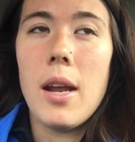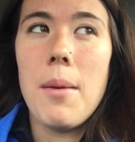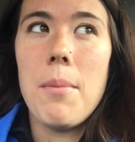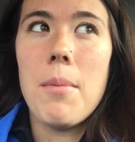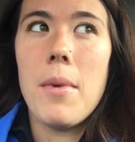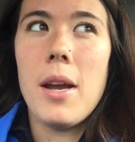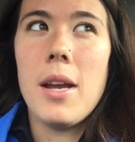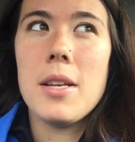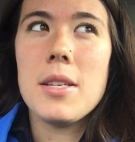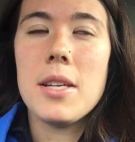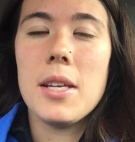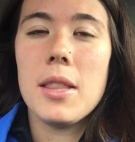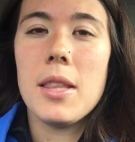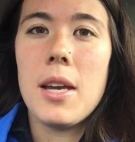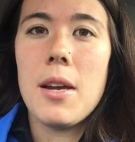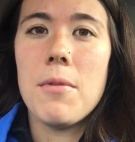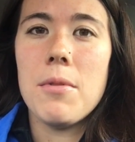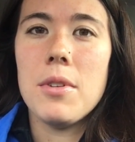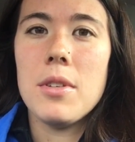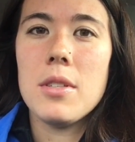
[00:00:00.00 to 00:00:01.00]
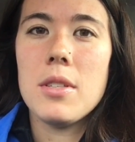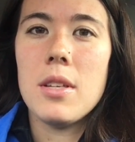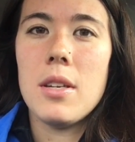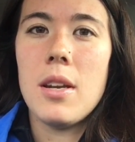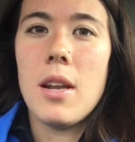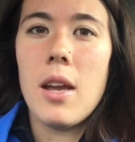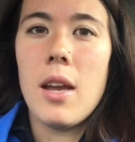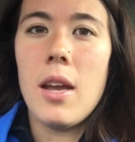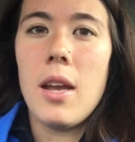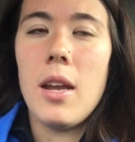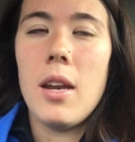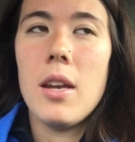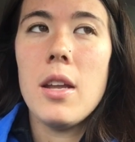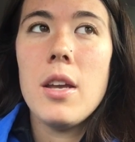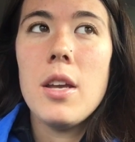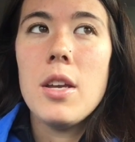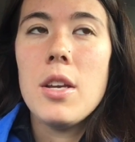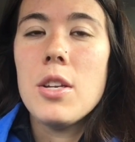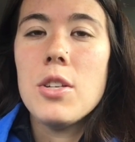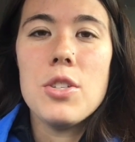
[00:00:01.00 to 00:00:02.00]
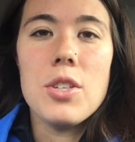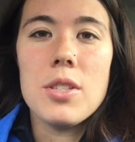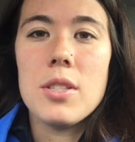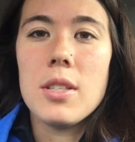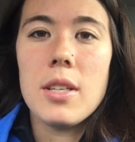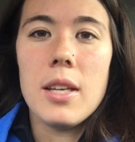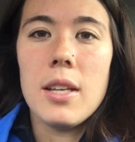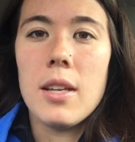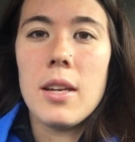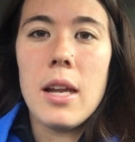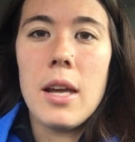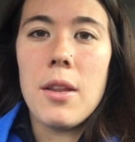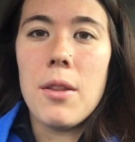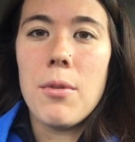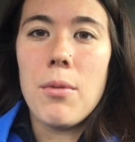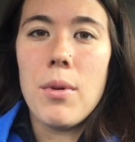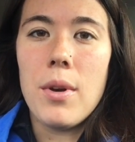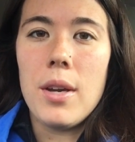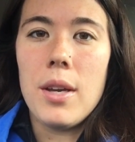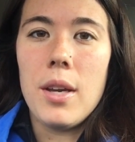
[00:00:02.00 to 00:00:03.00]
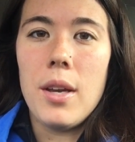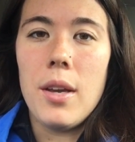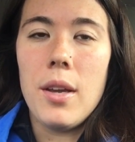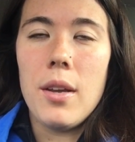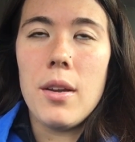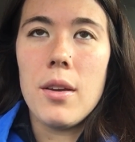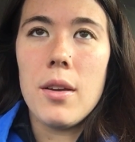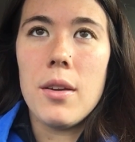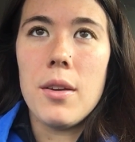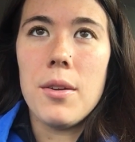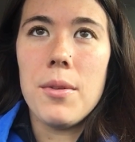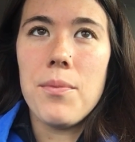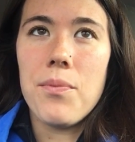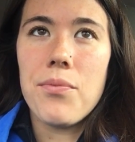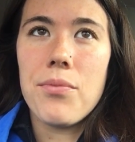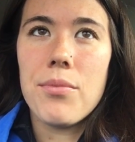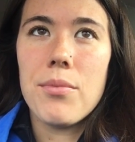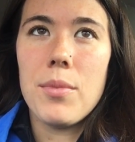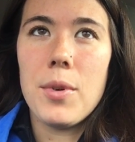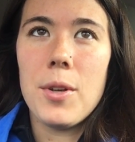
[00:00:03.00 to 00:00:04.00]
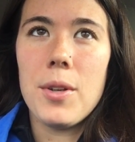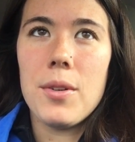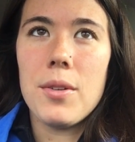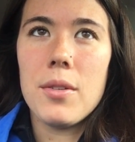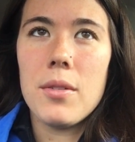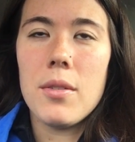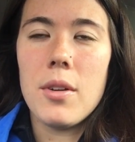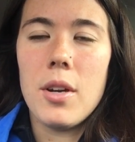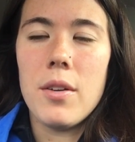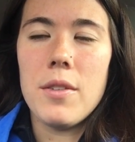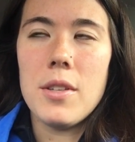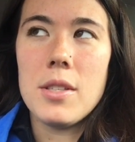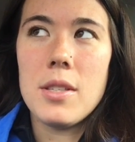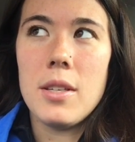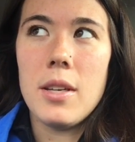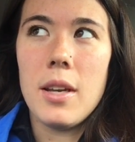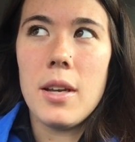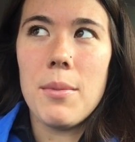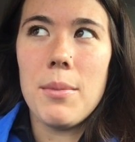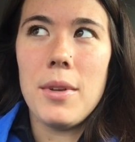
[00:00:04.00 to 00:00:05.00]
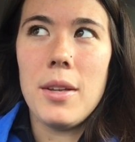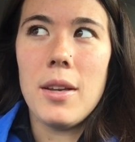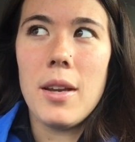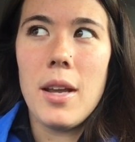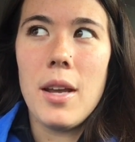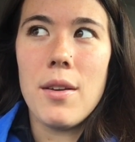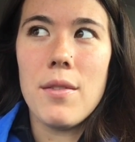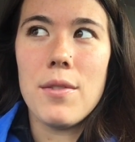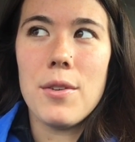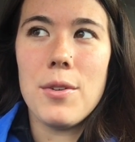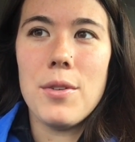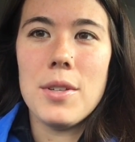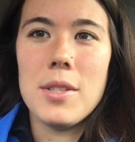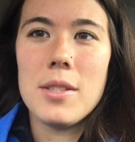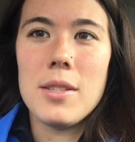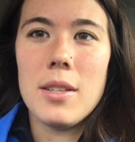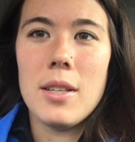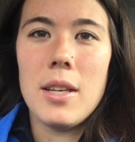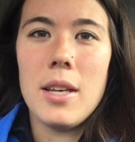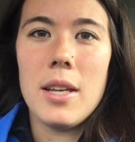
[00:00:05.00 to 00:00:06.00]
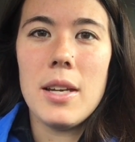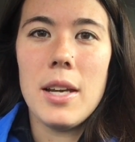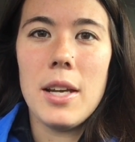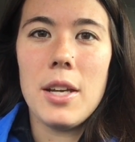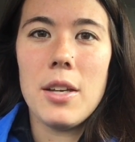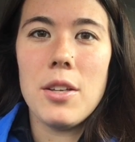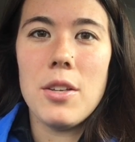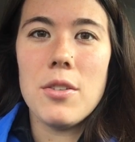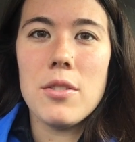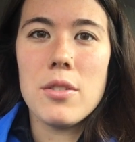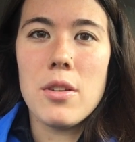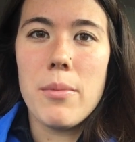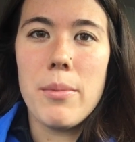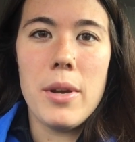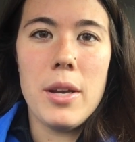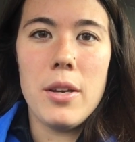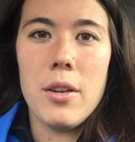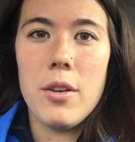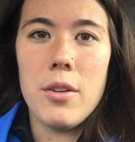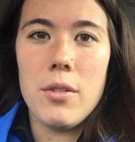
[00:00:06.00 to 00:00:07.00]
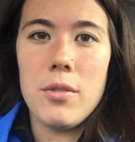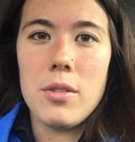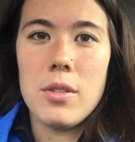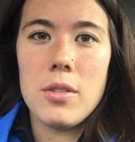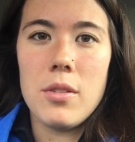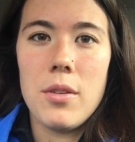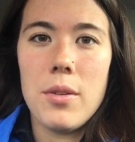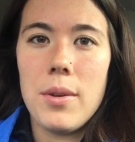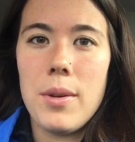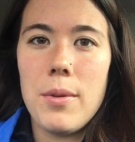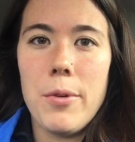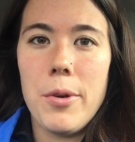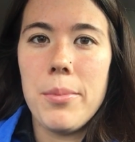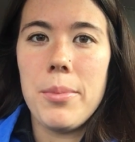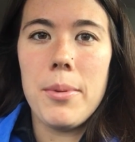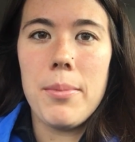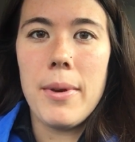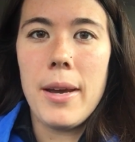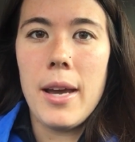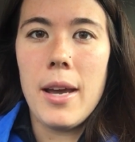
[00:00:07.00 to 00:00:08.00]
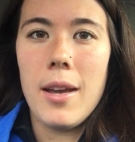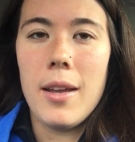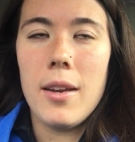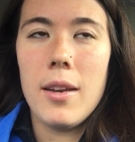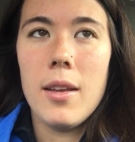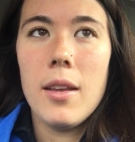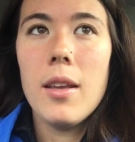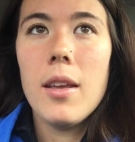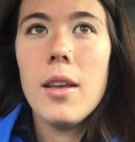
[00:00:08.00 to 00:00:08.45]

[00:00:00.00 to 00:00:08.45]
I might take that one tonight just to get it out of the way. Obviously, I mean, I have Quizlet and I can use all my notes, so it won't be bad.